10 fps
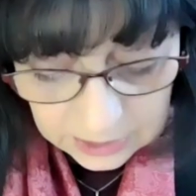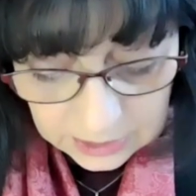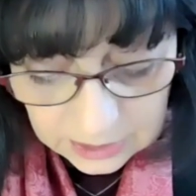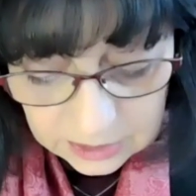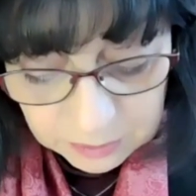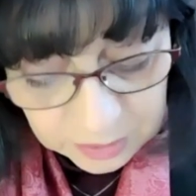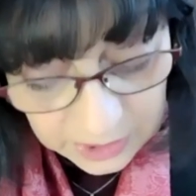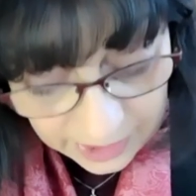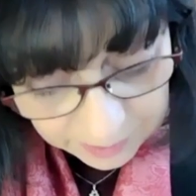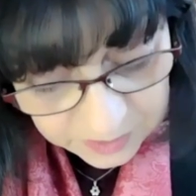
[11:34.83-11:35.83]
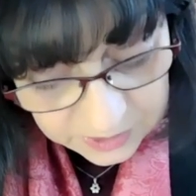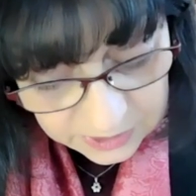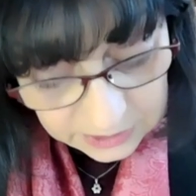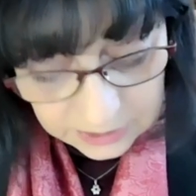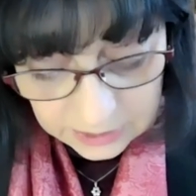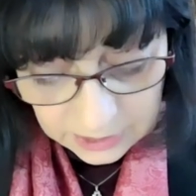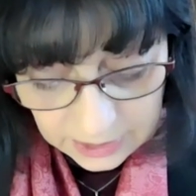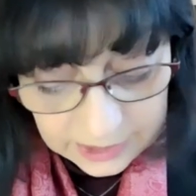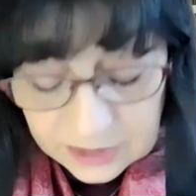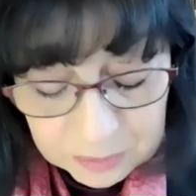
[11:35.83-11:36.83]
it prepares
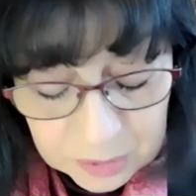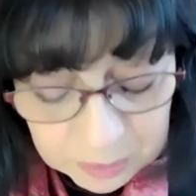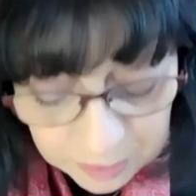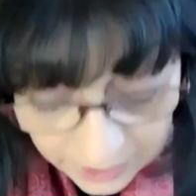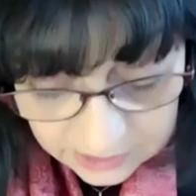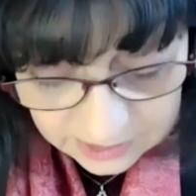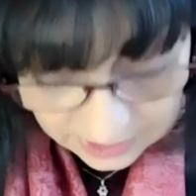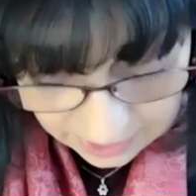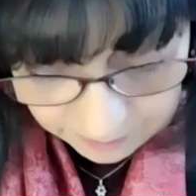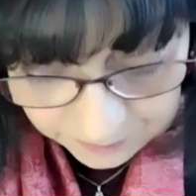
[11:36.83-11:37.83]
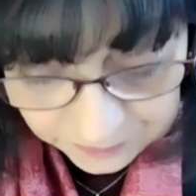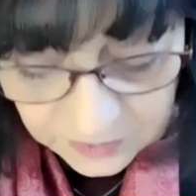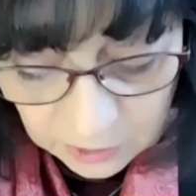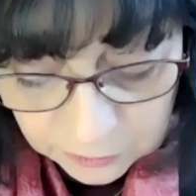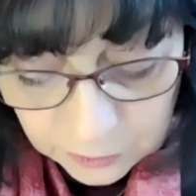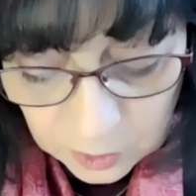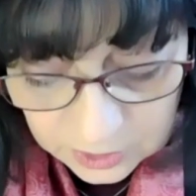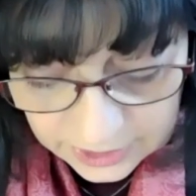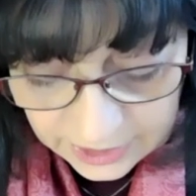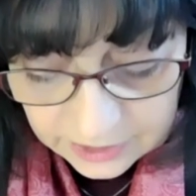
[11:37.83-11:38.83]
them for
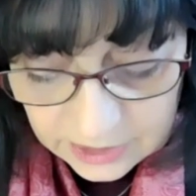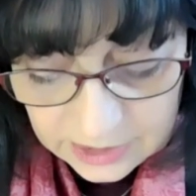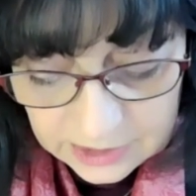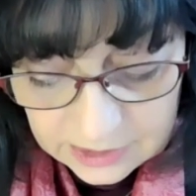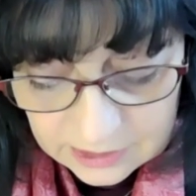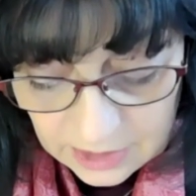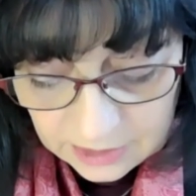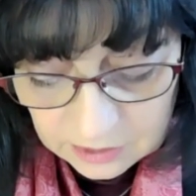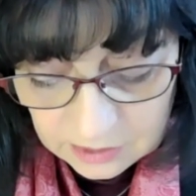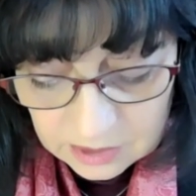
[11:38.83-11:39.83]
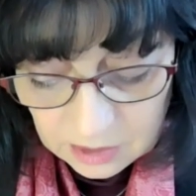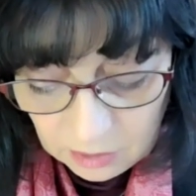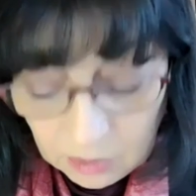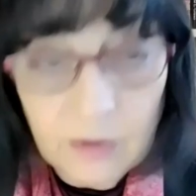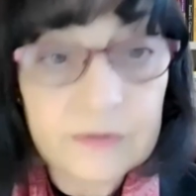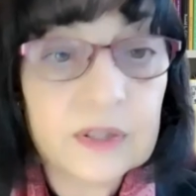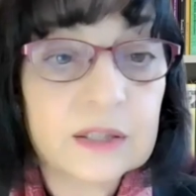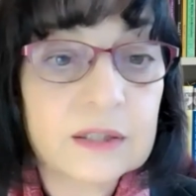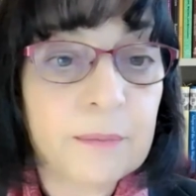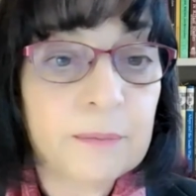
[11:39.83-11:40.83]
their status of
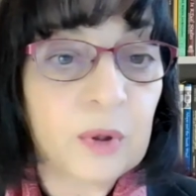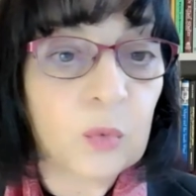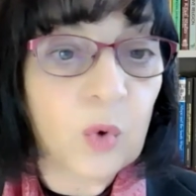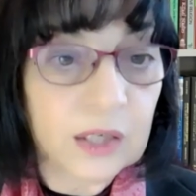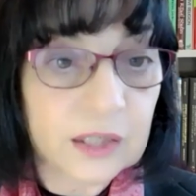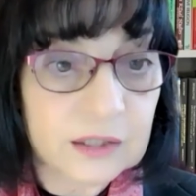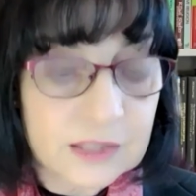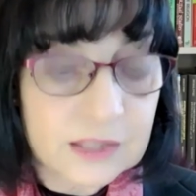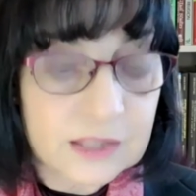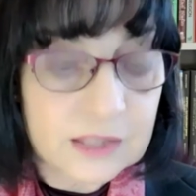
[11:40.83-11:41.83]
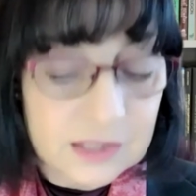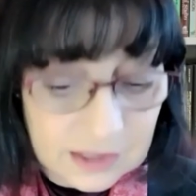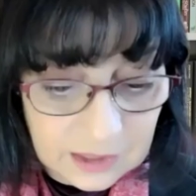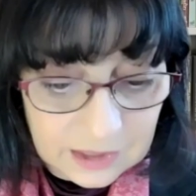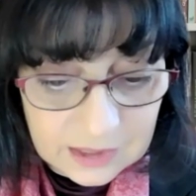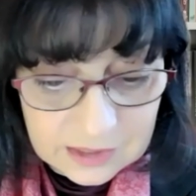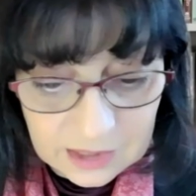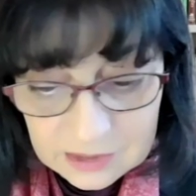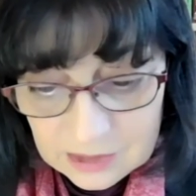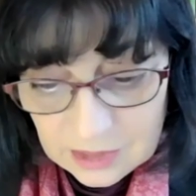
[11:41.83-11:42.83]
temple workers, and this is
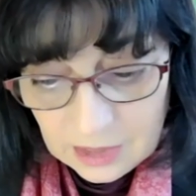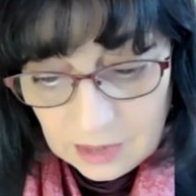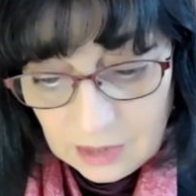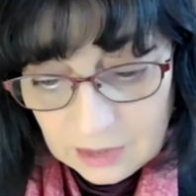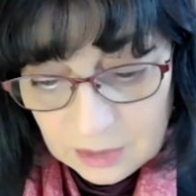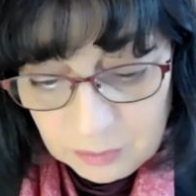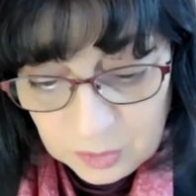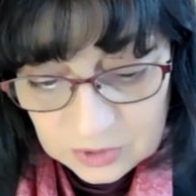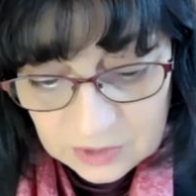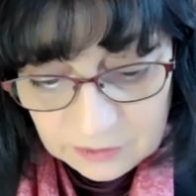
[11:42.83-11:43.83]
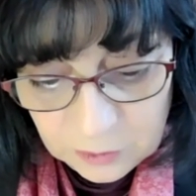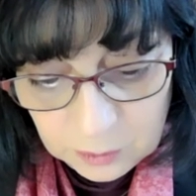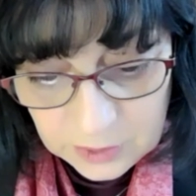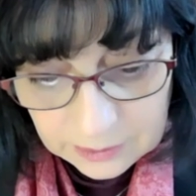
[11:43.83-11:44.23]
important for me.